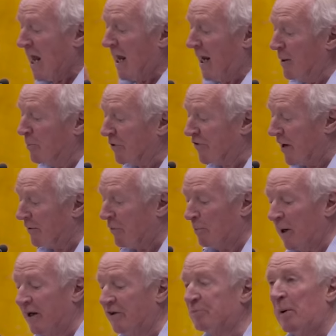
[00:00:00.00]
He was then
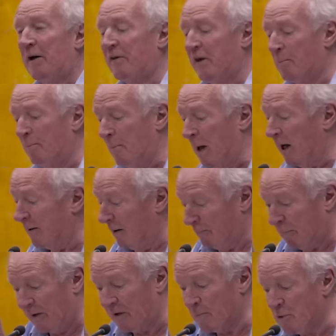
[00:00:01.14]
replaced by
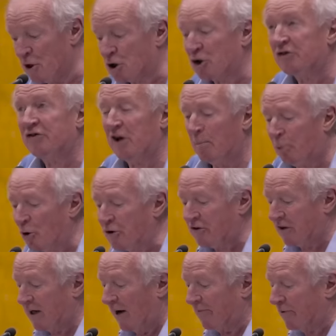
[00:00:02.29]
the emergency
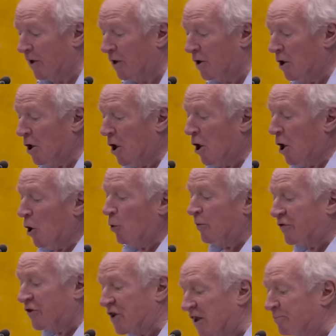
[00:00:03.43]
appointed governor, who
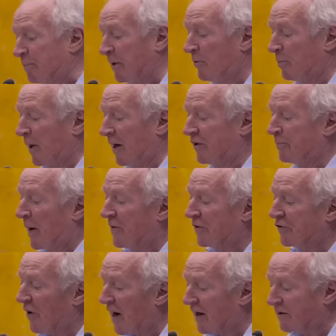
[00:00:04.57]
was just been replaced by the
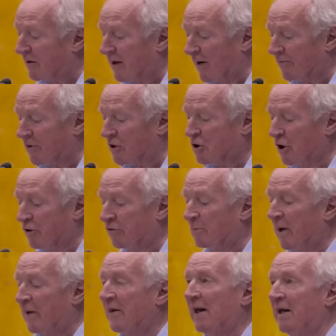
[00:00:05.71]
selected governor chosen
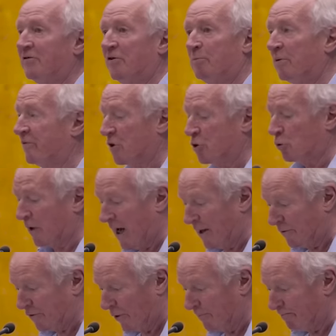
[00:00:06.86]
by the elected provincial
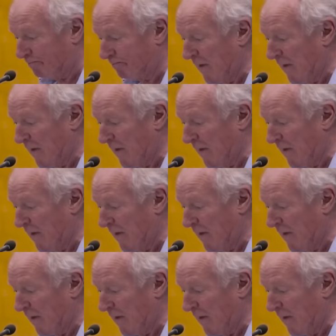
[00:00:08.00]
council.